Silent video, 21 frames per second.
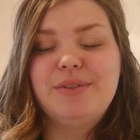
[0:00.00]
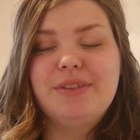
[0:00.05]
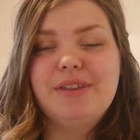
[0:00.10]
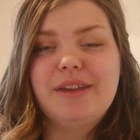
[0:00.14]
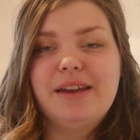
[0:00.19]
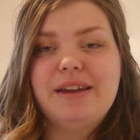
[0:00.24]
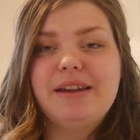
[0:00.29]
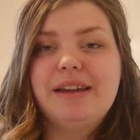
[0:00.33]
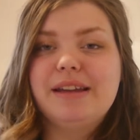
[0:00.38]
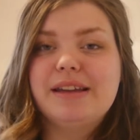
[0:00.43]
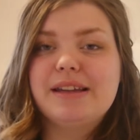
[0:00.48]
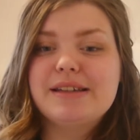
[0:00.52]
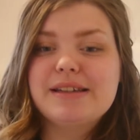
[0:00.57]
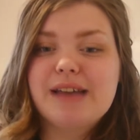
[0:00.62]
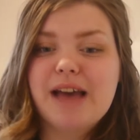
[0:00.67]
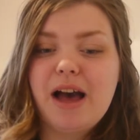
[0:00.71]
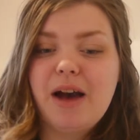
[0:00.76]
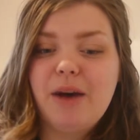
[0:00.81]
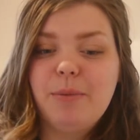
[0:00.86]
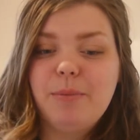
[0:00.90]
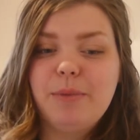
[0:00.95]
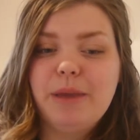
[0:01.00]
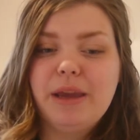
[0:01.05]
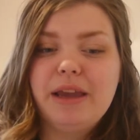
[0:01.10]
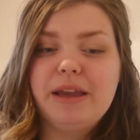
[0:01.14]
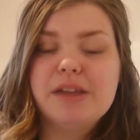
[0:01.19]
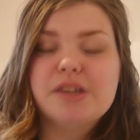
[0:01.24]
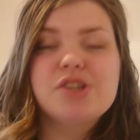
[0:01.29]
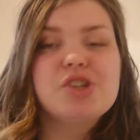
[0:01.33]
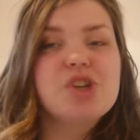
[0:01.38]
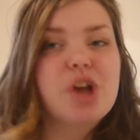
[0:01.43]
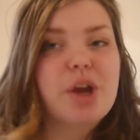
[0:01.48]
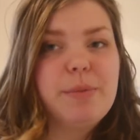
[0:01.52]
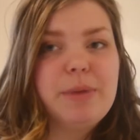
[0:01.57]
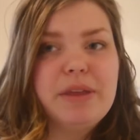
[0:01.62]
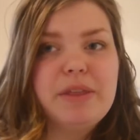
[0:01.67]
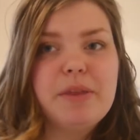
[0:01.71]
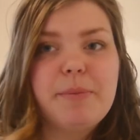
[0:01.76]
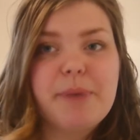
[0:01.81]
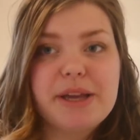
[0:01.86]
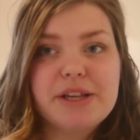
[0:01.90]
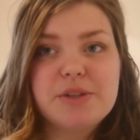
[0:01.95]
they needed to help me and show me
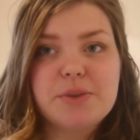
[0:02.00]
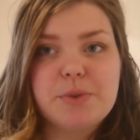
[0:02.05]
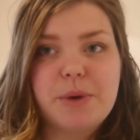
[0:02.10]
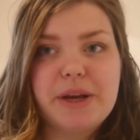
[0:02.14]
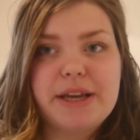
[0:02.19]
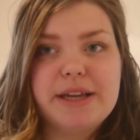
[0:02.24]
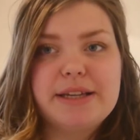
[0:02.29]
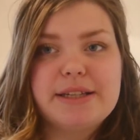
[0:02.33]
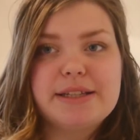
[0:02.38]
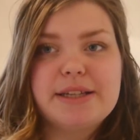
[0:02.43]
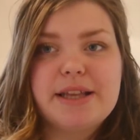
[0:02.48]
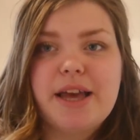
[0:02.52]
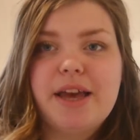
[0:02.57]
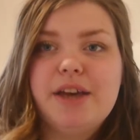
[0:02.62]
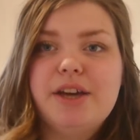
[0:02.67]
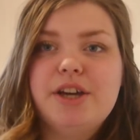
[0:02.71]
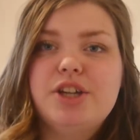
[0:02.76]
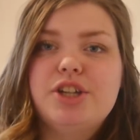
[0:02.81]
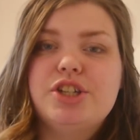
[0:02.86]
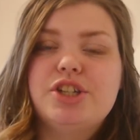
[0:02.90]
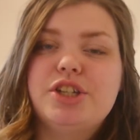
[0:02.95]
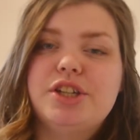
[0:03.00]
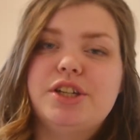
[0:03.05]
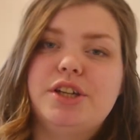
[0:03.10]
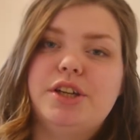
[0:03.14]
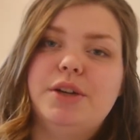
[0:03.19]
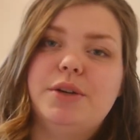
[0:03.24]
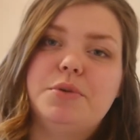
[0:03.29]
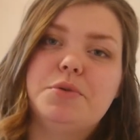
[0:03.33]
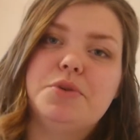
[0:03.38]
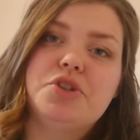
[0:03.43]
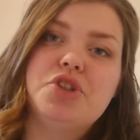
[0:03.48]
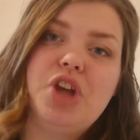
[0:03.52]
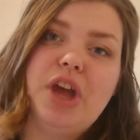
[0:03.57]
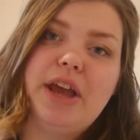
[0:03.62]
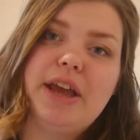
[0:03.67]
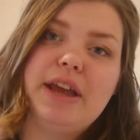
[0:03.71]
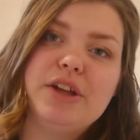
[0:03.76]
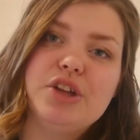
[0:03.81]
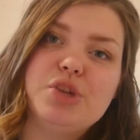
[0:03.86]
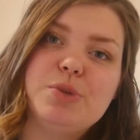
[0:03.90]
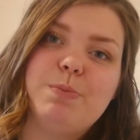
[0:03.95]
the best ways to
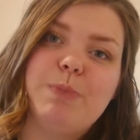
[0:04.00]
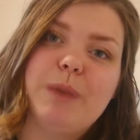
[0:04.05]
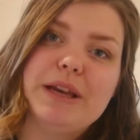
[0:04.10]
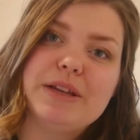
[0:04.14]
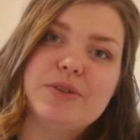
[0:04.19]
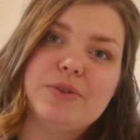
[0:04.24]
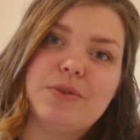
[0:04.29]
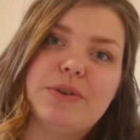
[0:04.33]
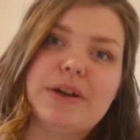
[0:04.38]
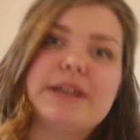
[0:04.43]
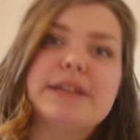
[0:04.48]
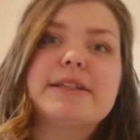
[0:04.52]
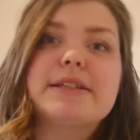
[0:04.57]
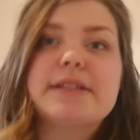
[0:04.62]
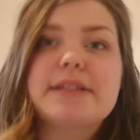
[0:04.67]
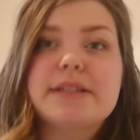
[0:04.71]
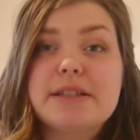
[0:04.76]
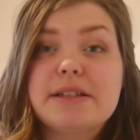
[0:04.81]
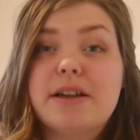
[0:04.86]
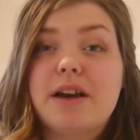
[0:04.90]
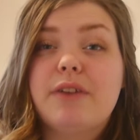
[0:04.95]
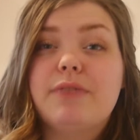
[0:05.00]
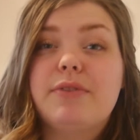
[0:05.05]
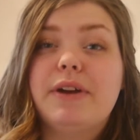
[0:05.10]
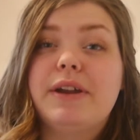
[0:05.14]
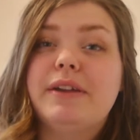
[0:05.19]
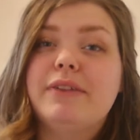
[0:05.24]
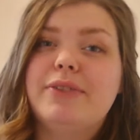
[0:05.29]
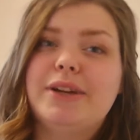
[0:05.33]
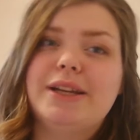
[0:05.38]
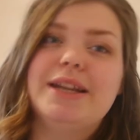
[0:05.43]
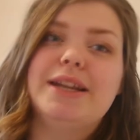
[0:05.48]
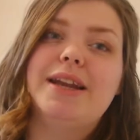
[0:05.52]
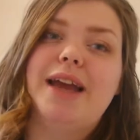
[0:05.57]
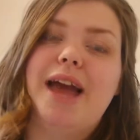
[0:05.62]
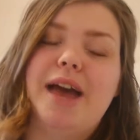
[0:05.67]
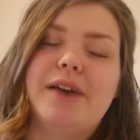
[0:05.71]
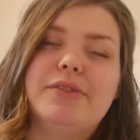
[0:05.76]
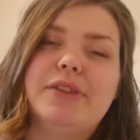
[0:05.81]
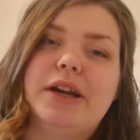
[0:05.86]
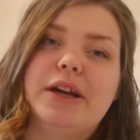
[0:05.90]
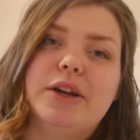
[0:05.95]
change basal rates and stuff. And if I didn't
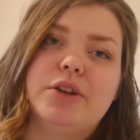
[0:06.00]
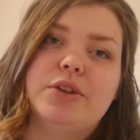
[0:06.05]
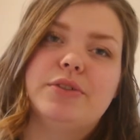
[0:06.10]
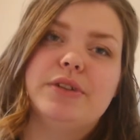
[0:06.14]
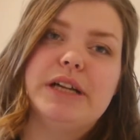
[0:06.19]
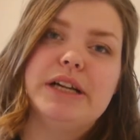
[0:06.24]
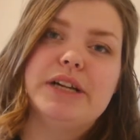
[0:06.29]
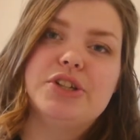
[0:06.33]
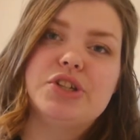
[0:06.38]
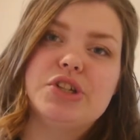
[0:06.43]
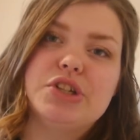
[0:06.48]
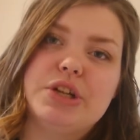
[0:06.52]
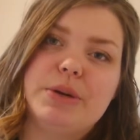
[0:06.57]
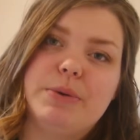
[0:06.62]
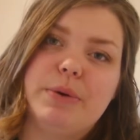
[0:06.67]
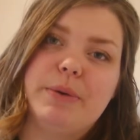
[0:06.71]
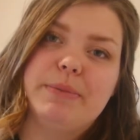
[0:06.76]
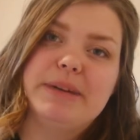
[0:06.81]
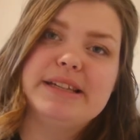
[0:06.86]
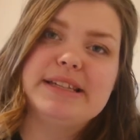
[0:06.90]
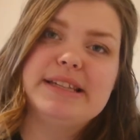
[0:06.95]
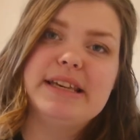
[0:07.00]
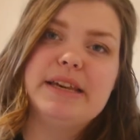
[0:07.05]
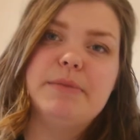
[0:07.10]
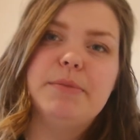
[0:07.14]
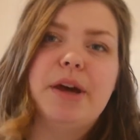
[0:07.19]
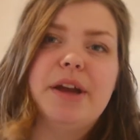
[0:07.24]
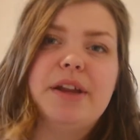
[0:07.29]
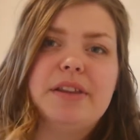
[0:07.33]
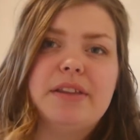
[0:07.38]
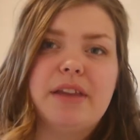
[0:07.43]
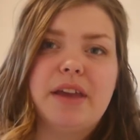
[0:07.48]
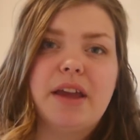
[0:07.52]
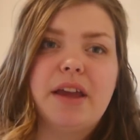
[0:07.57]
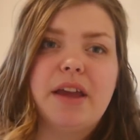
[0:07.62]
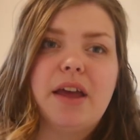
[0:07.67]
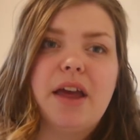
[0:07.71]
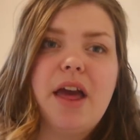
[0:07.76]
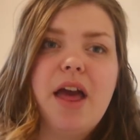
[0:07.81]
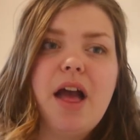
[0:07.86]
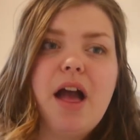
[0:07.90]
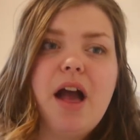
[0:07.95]
have that good relationship with my team, I
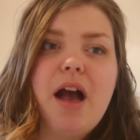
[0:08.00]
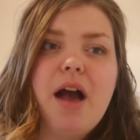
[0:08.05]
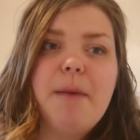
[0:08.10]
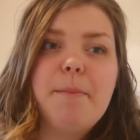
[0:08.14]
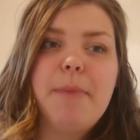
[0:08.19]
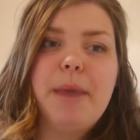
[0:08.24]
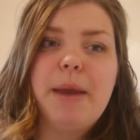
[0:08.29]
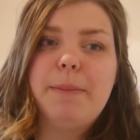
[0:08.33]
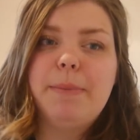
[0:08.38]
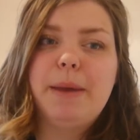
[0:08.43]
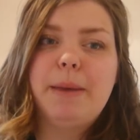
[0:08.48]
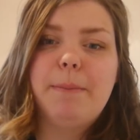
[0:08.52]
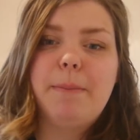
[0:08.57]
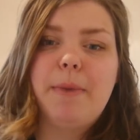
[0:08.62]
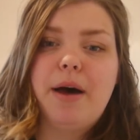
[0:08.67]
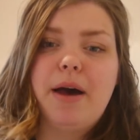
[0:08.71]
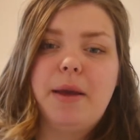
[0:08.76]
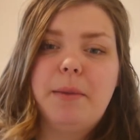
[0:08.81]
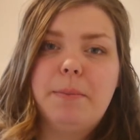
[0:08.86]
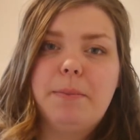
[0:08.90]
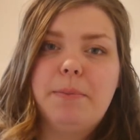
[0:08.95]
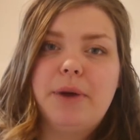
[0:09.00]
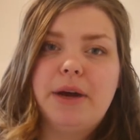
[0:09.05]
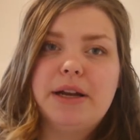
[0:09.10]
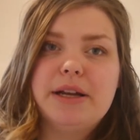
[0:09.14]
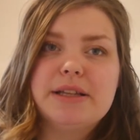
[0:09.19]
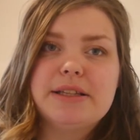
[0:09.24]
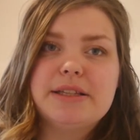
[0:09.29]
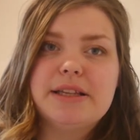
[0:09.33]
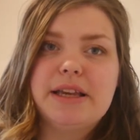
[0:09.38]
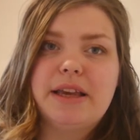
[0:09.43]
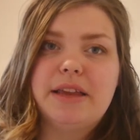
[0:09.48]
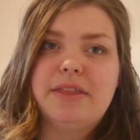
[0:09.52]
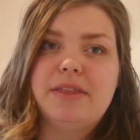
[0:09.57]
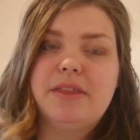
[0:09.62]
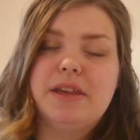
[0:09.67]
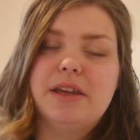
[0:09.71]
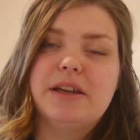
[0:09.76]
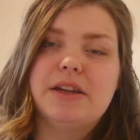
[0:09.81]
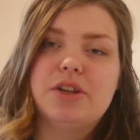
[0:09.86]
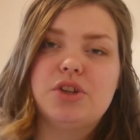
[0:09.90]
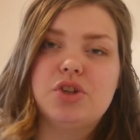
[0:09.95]
think maybe my pregnancy and
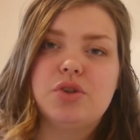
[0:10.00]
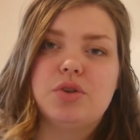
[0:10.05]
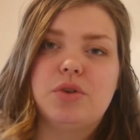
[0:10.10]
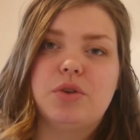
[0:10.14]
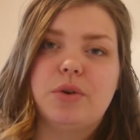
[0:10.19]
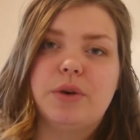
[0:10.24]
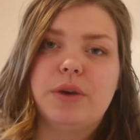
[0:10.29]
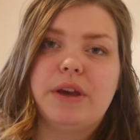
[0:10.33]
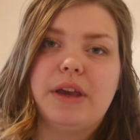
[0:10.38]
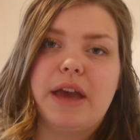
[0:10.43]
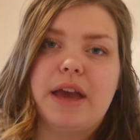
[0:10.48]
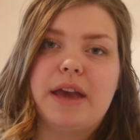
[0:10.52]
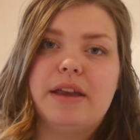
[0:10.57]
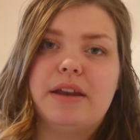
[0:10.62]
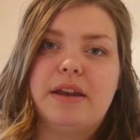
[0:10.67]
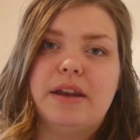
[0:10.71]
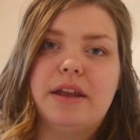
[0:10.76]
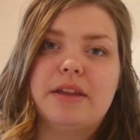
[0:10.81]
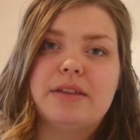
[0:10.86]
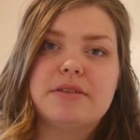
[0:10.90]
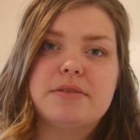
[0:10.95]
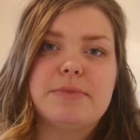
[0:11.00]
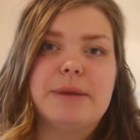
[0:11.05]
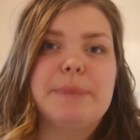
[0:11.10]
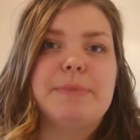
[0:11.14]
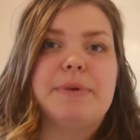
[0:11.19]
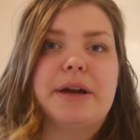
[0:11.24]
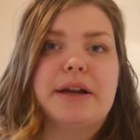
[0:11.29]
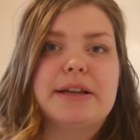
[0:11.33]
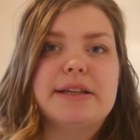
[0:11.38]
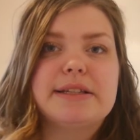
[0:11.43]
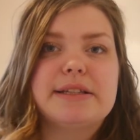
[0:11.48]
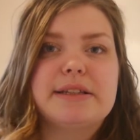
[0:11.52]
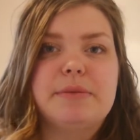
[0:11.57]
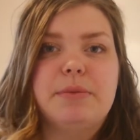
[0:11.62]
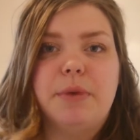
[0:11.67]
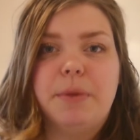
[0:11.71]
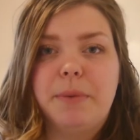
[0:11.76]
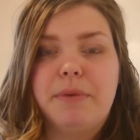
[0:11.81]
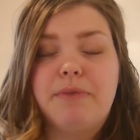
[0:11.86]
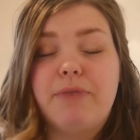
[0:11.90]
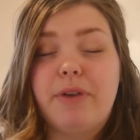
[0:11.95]
the initial getting into my pregnancy
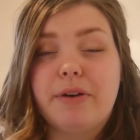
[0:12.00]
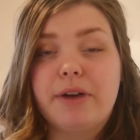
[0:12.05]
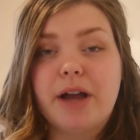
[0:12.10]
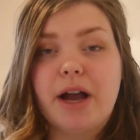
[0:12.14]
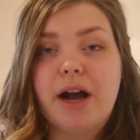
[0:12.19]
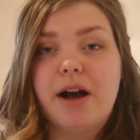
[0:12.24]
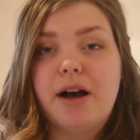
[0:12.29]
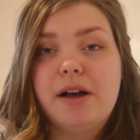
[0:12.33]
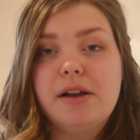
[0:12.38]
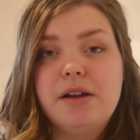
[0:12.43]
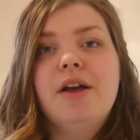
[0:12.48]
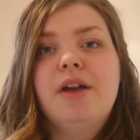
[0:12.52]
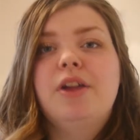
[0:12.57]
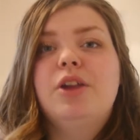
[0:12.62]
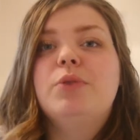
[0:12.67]
would have been very hard.